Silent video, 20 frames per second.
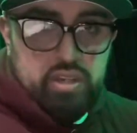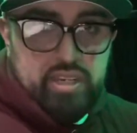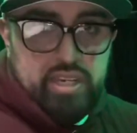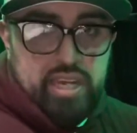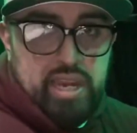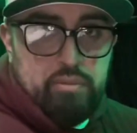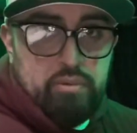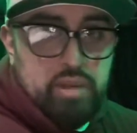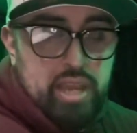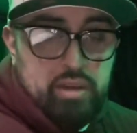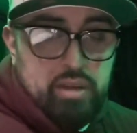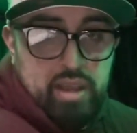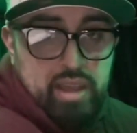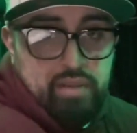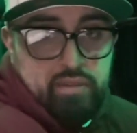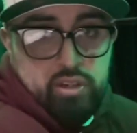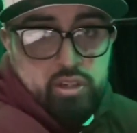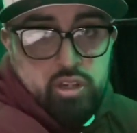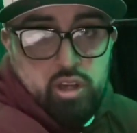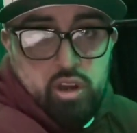Camry. I don't have
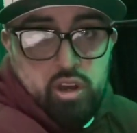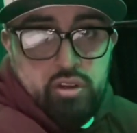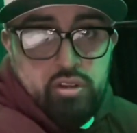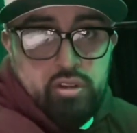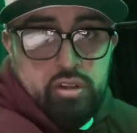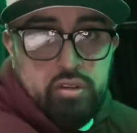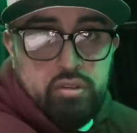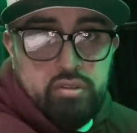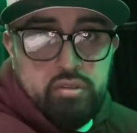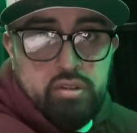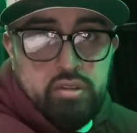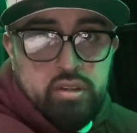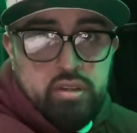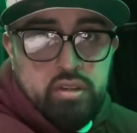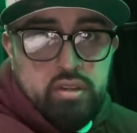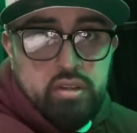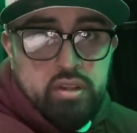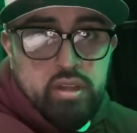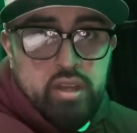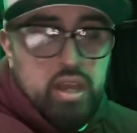a car note.
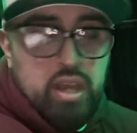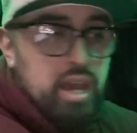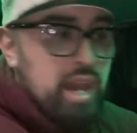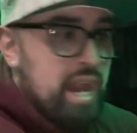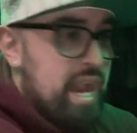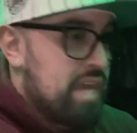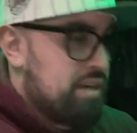I